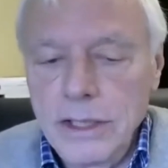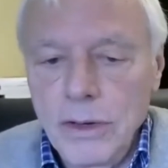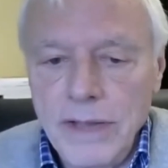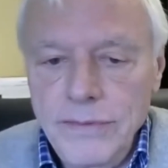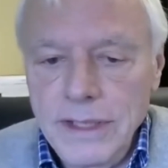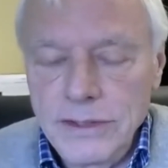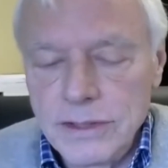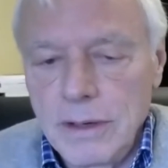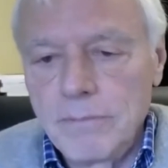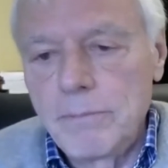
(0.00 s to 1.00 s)
I think
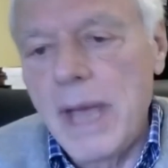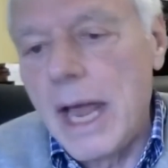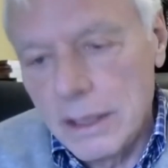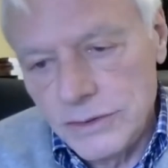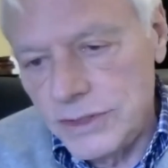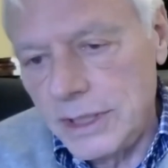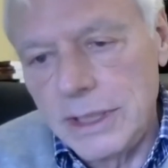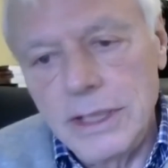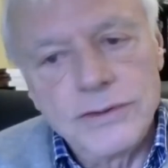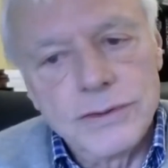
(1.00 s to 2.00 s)
some
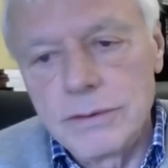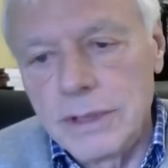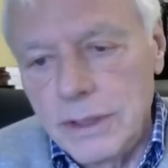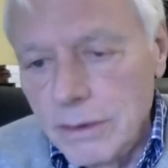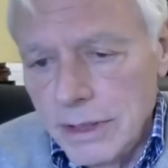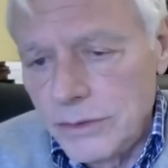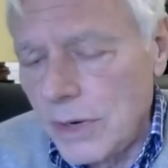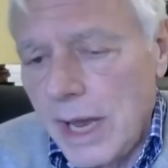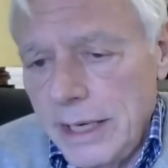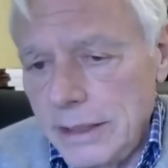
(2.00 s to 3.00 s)
balancing, he's certainly going to
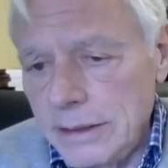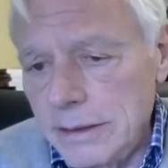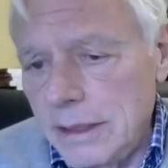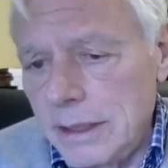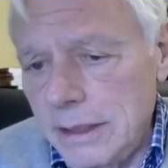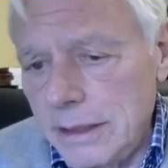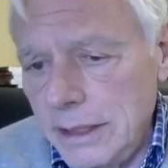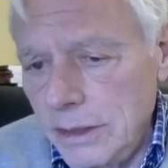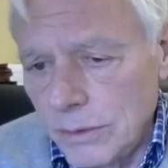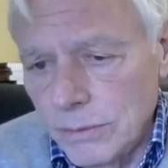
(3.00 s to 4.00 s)
try and,
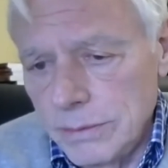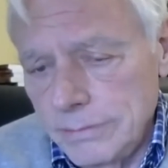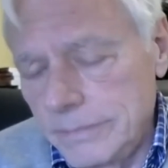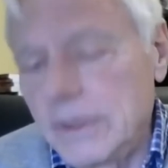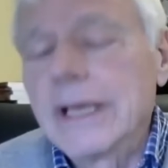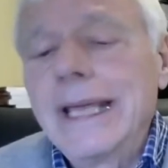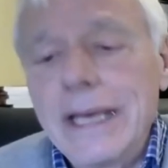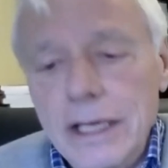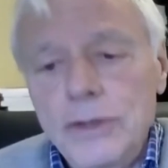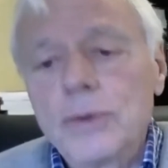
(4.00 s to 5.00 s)

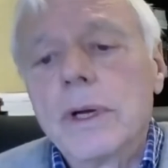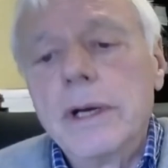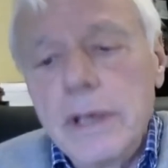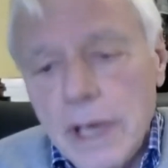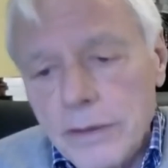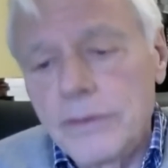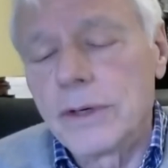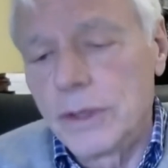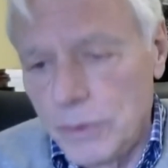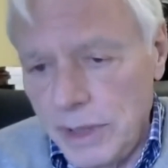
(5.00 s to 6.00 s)
get into
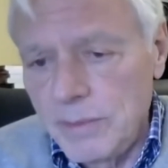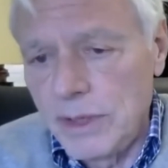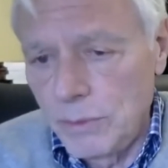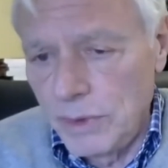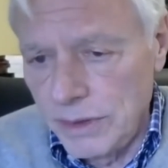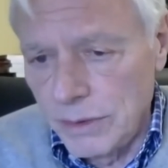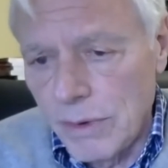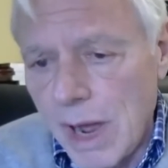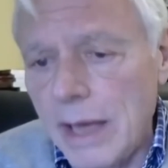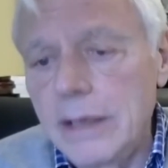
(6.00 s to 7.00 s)
another agreement with
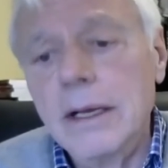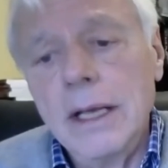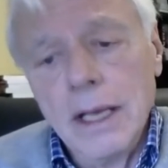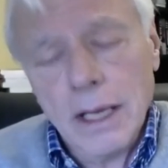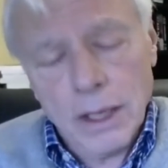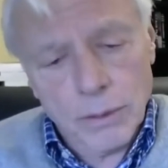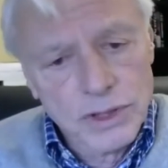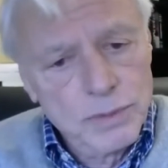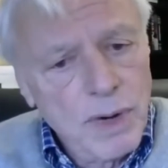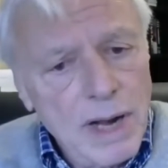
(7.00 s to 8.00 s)
Iran,
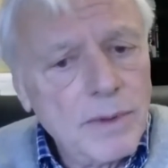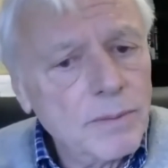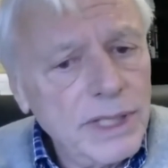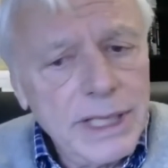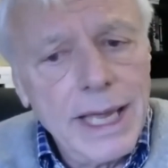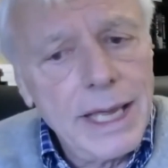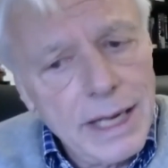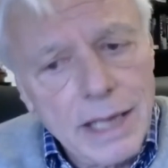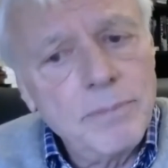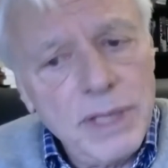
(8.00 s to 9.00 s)
which probably
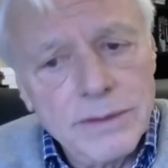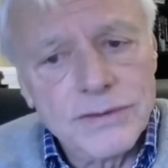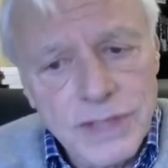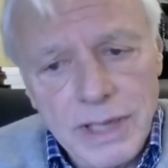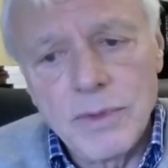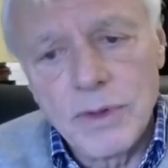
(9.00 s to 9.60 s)
cannot be the same